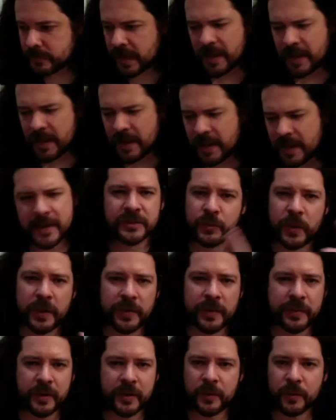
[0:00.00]
And I
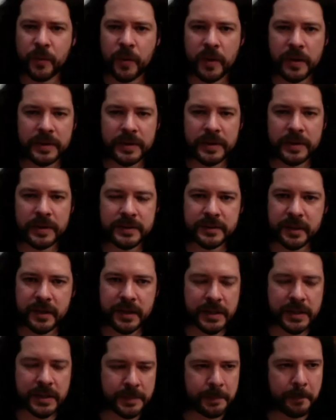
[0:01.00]
just went there
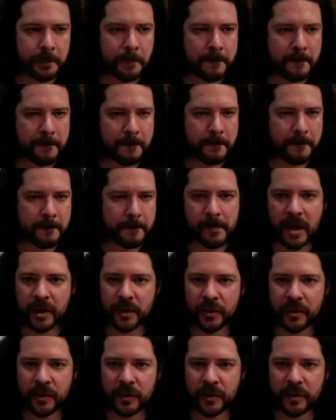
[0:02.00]
once, um,
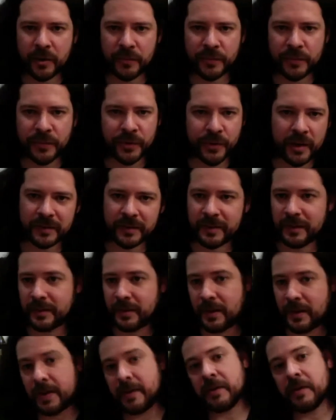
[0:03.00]
out of
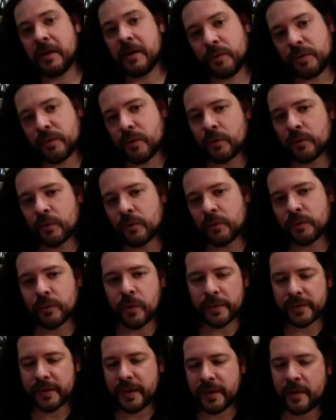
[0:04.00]
curiosity, and I was
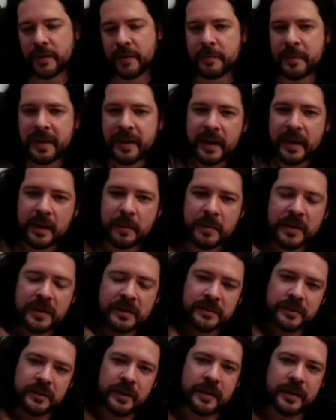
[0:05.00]
always carrying my
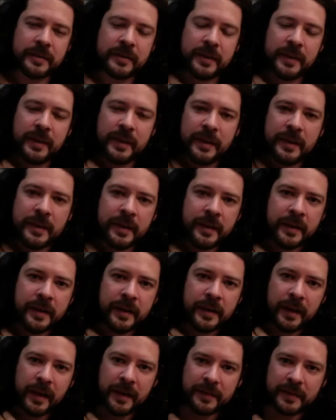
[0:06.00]
camera. So I
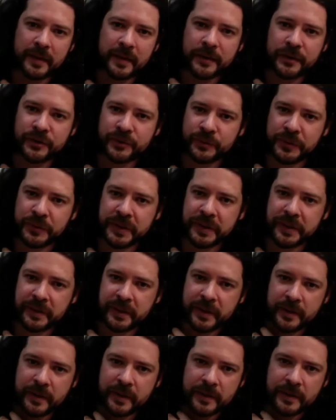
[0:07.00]
I started
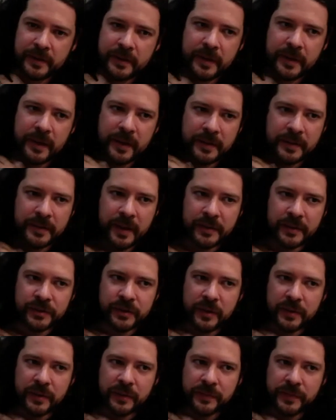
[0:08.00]
shooting there.
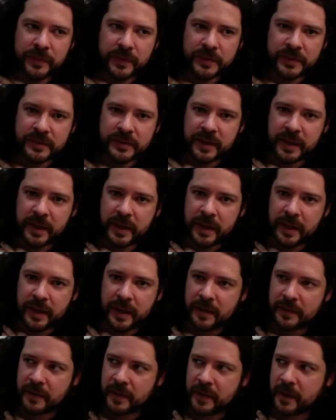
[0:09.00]
I, I shot the first
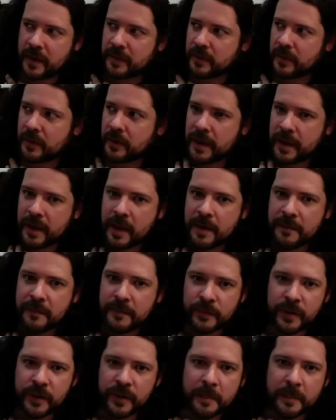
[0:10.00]
day, and then I thought
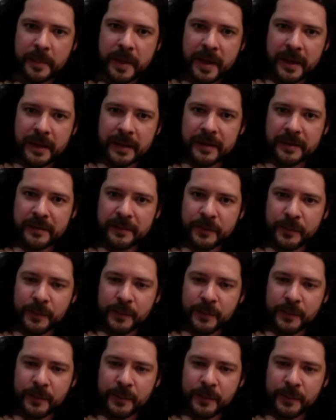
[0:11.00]
I have to come back